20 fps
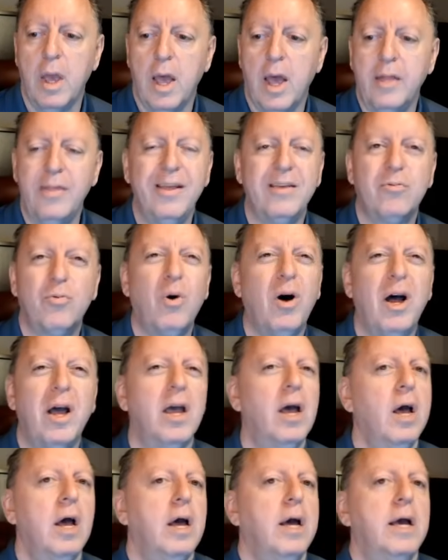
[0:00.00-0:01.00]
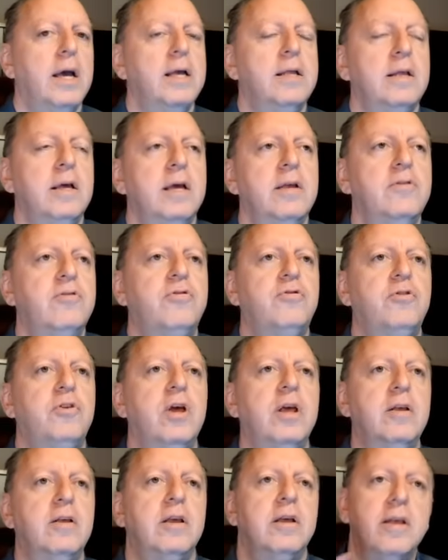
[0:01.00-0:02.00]
And that's why it is
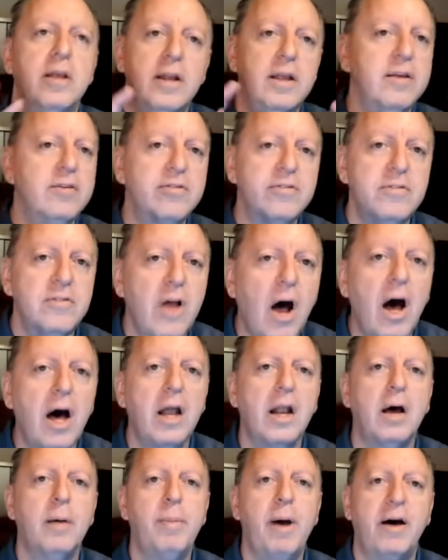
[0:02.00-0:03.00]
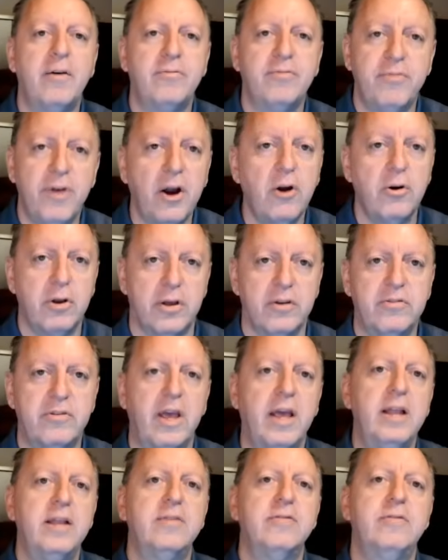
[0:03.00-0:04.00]
it, it is not about fairness.
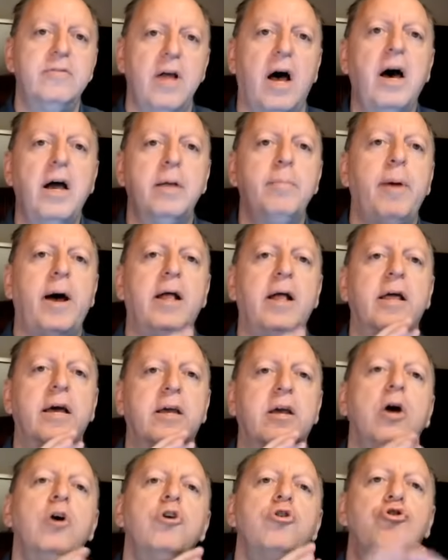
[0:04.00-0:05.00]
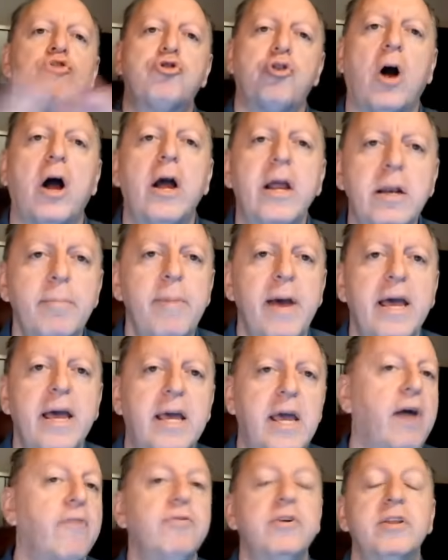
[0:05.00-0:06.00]
It is not about like trying to make
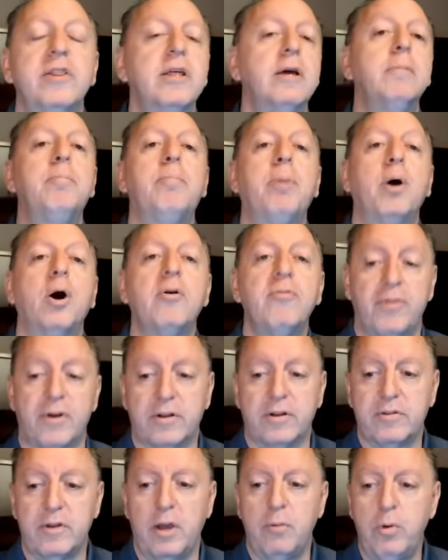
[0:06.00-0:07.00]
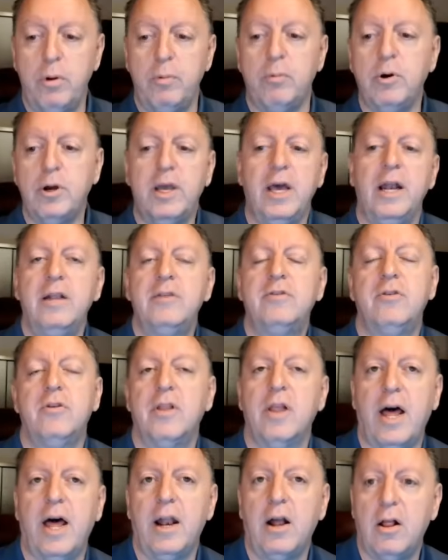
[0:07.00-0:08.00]
everything perfect, and we will get into
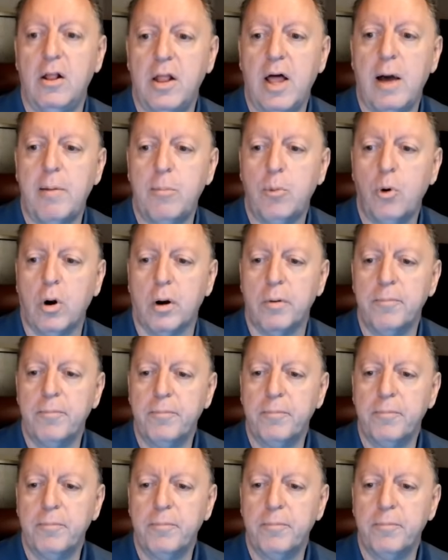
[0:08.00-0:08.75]
that a lot more.